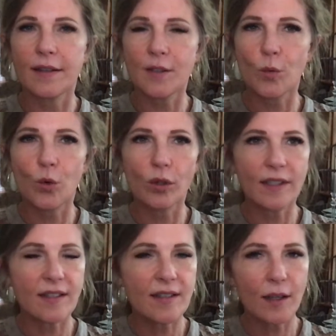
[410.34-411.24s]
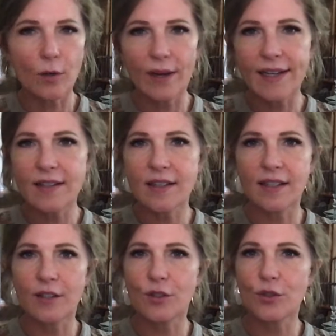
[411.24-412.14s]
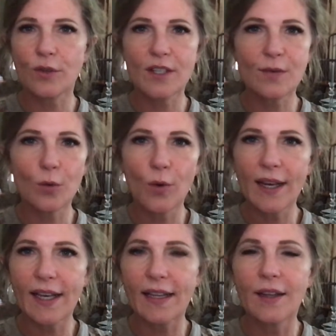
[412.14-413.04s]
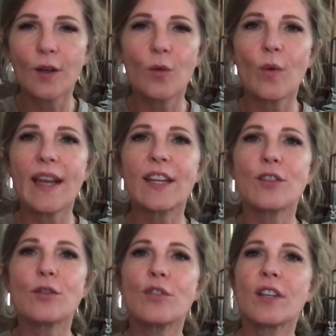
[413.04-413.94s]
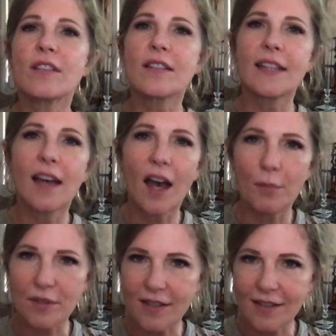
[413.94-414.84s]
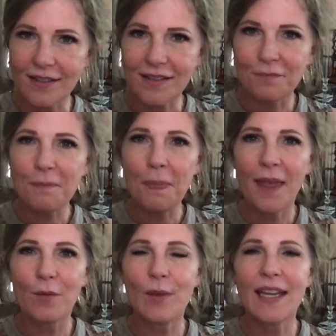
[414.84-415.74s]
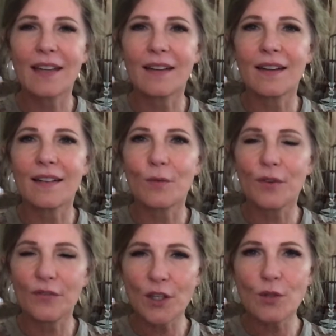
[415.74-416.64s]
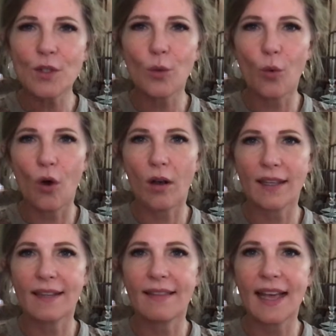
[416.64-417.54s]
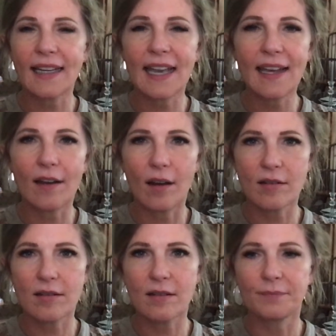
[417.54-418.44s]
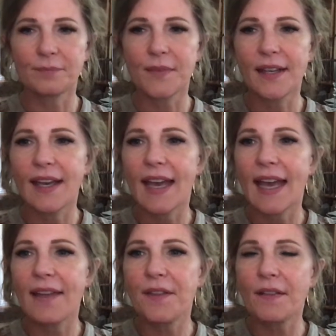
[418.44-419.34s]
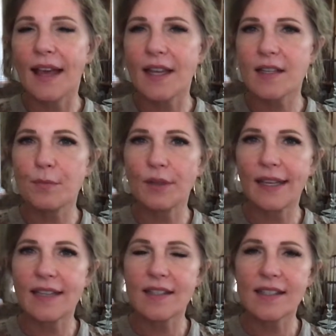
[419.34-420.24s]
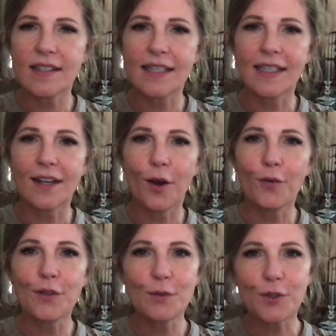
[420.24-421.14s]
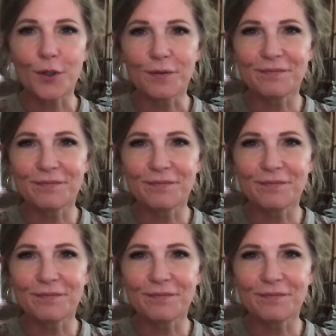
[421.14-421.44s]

the world accelerates in its stressful way, we can do just the opposite and we can refuse to walk in that chaos. And the last place is in our future.